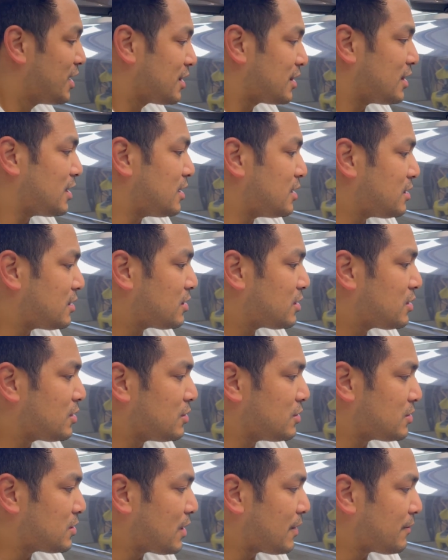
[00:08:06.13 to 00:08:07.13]
then
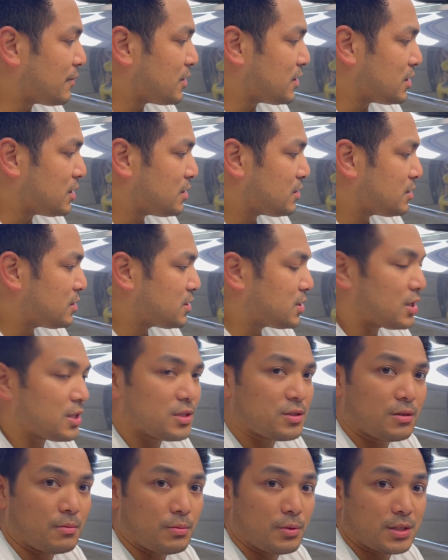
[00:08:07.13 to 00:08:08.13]
you'll definitely need to
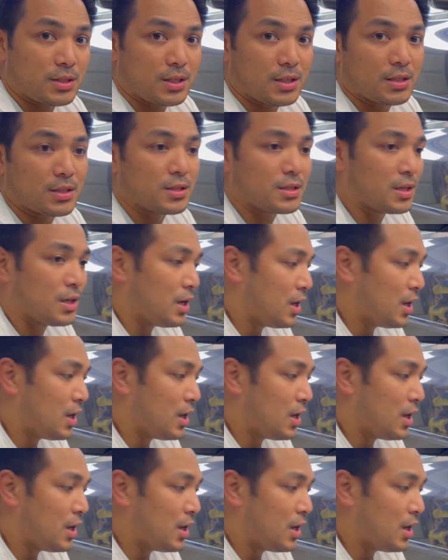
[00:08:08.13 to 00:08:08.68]
change your bushings.